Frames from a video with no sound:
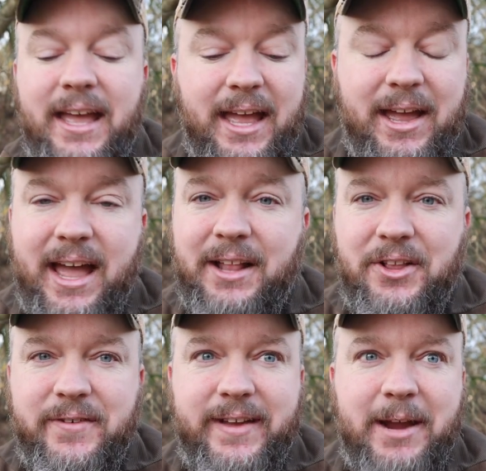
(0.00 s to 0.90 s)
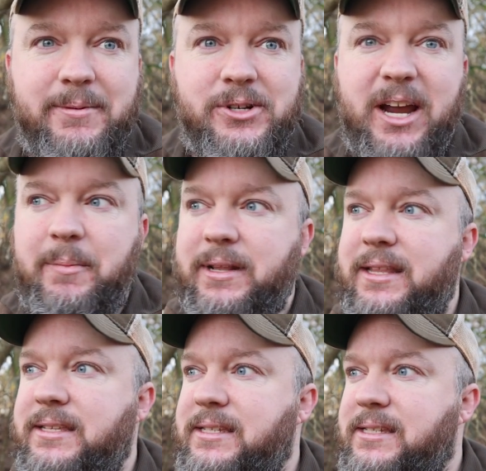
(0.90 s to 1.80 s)
I love camera trapping.
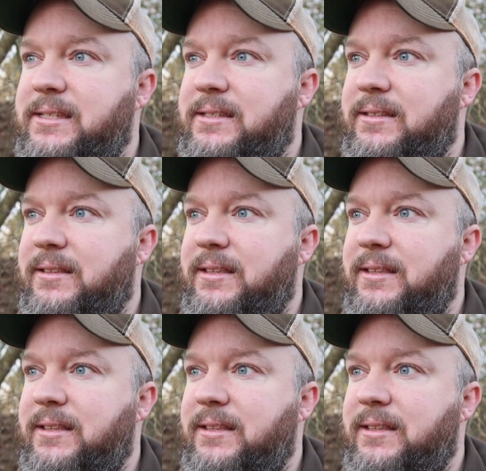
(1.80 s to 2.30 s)
This is